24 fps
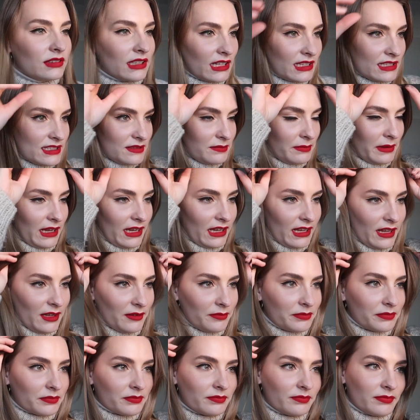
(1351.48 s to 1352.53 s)
That's the
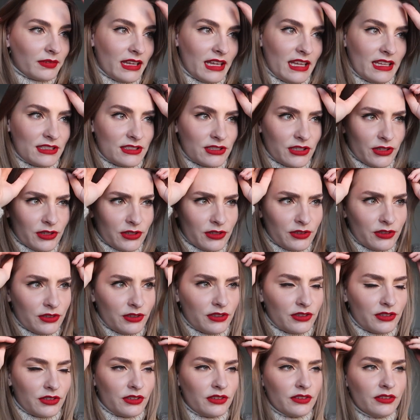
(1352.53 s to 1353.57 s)
makeup. It
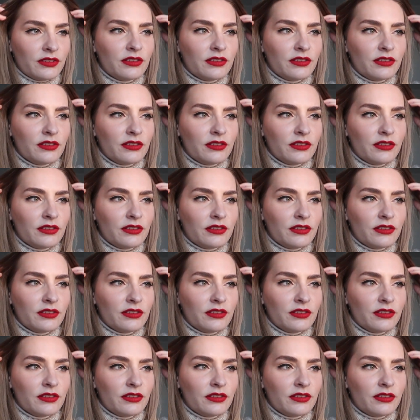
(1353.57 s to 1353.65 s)
turned